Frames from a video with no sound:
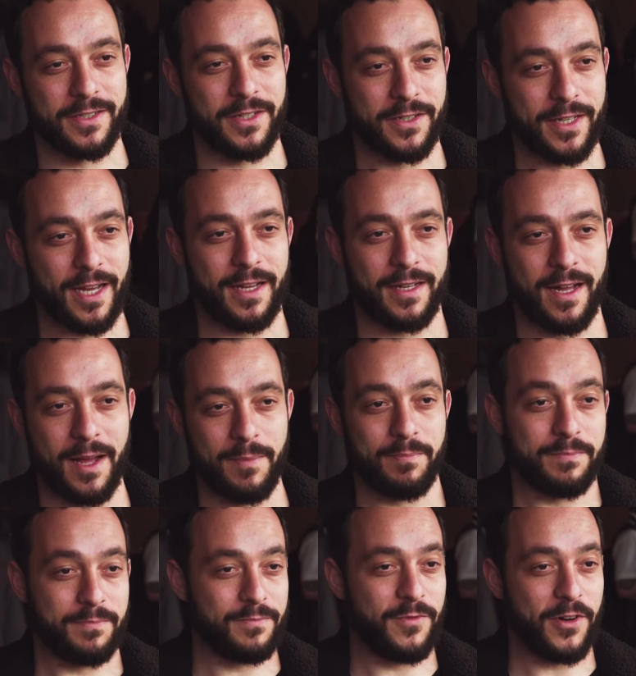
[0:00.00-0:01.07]
So yeah,
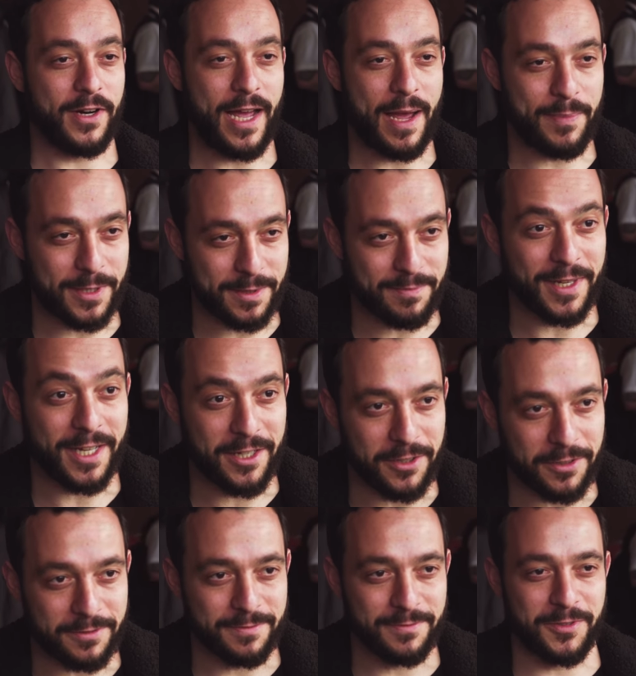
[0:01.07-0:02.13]
I'm very happy. Thank
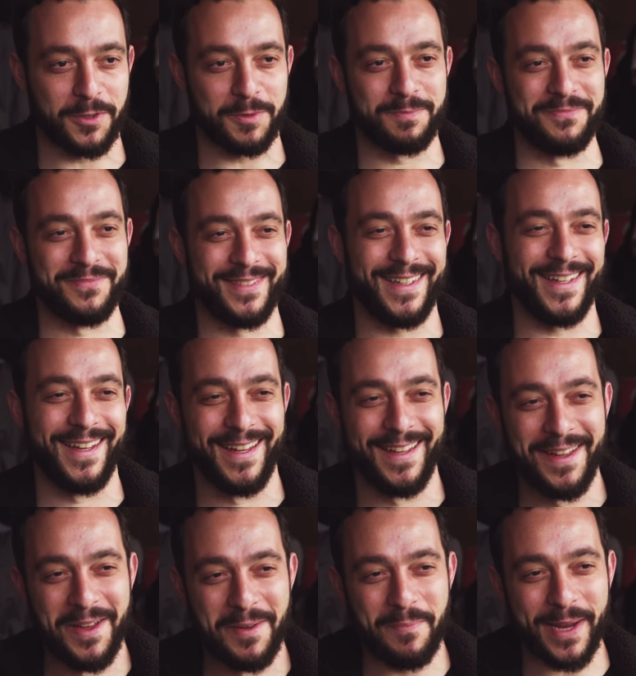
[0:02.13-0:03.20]
you for
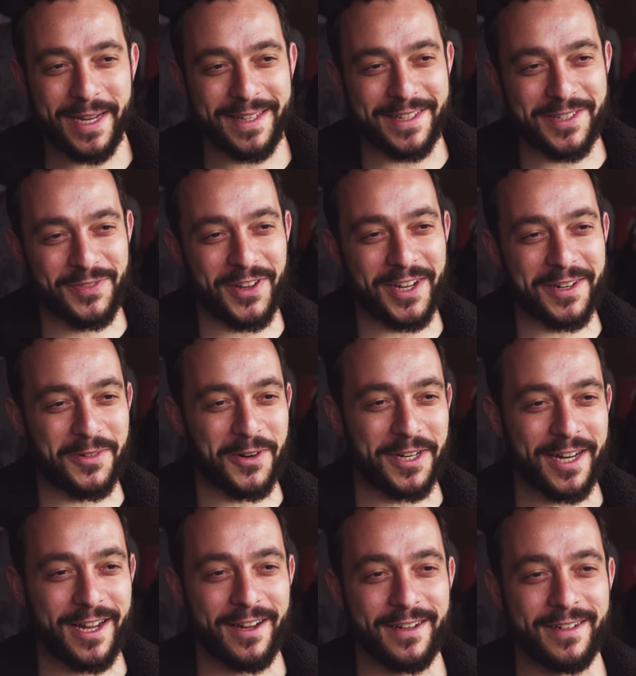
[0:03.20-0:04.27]
making this fucking
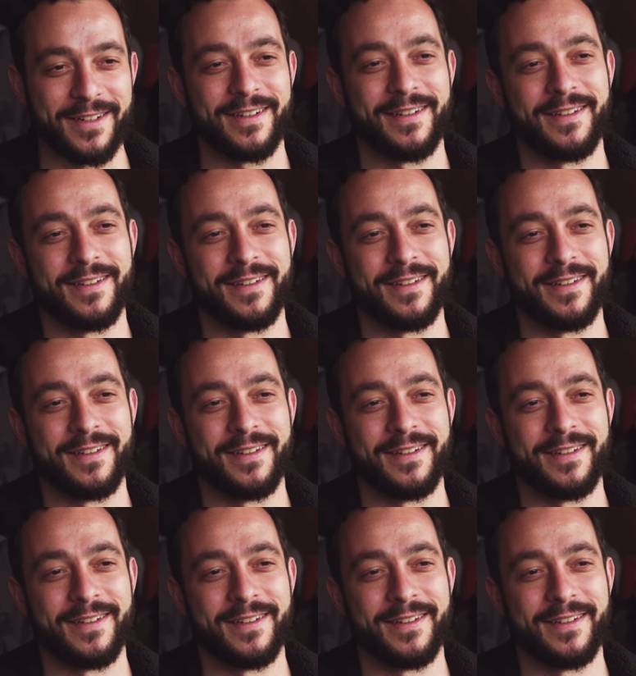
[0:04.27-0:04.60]
work out.